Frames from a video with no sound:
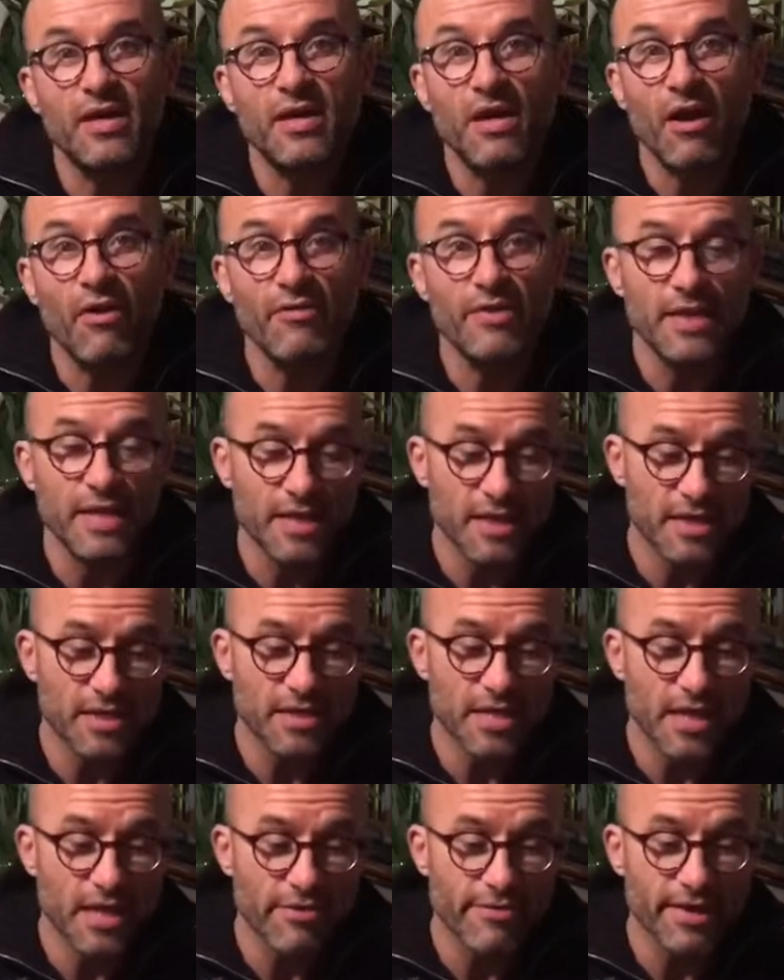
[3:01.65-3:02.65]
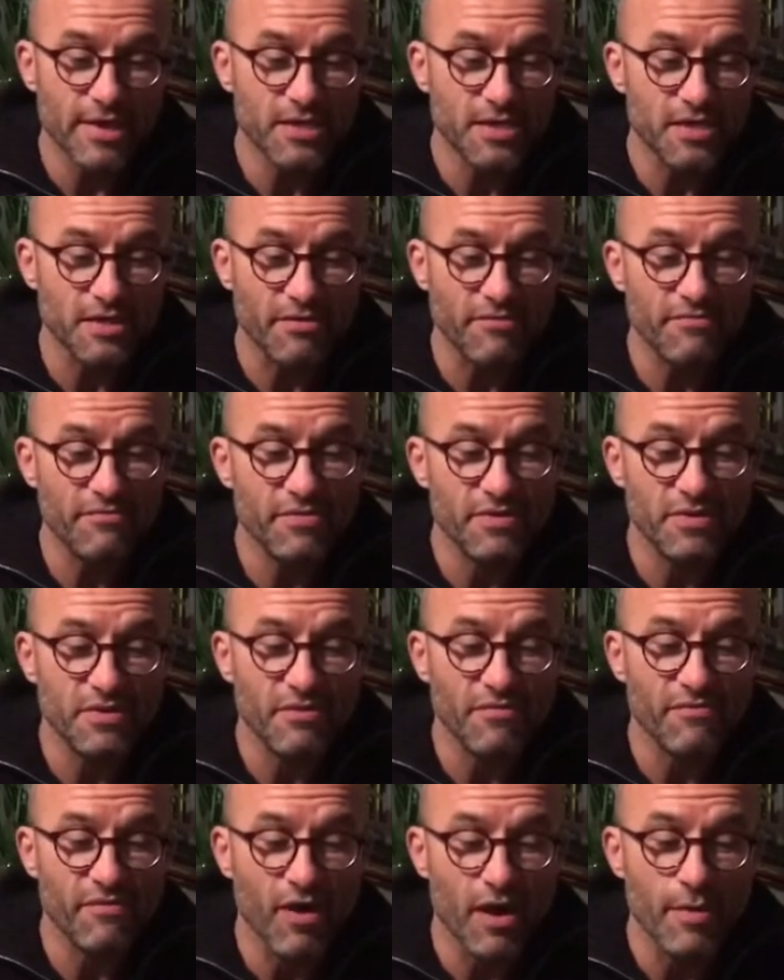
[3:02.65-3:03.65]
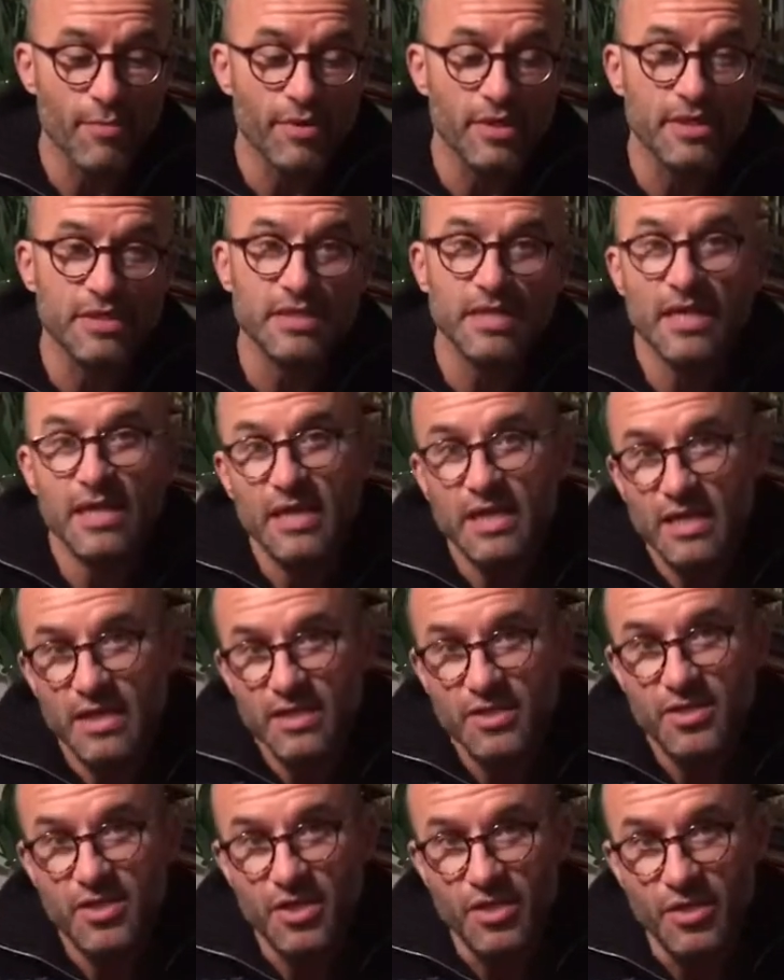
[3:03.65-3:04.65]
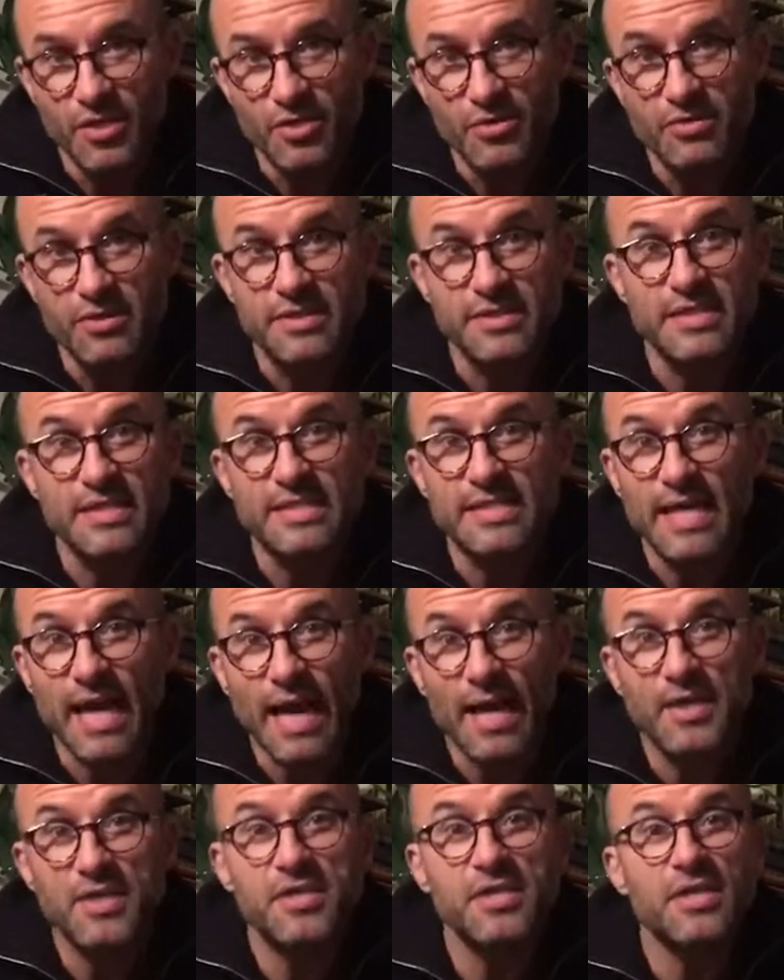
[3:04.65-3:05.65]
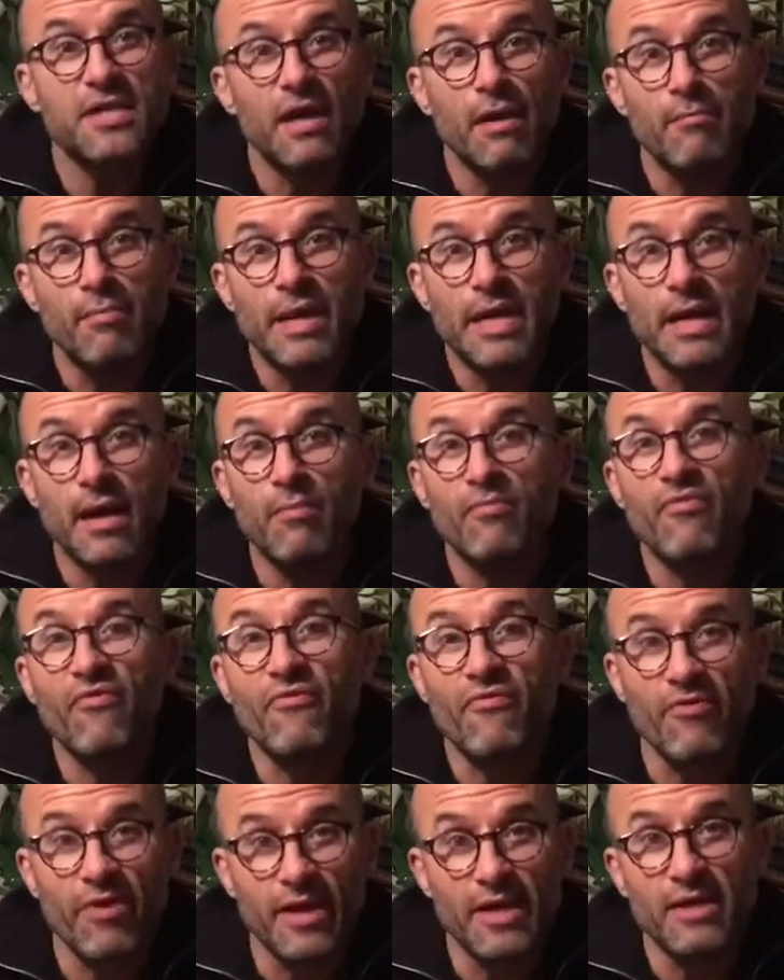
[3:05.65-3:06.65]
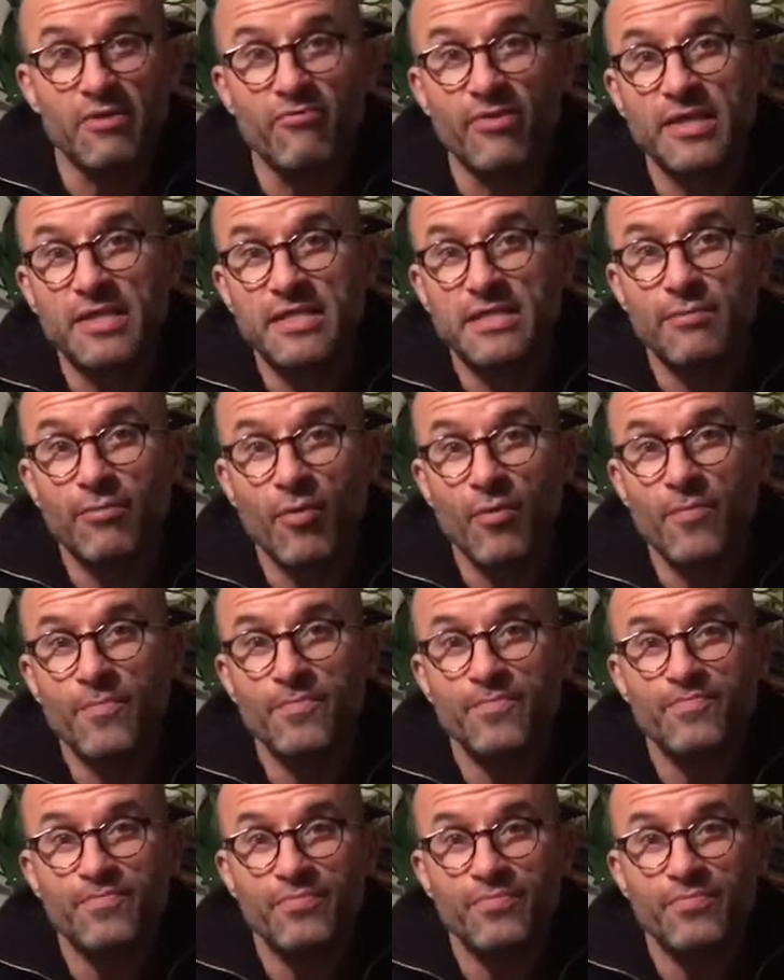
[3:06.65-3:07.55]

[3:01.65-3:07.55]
are currently adhering to the fibres to detach and become freely rinsable.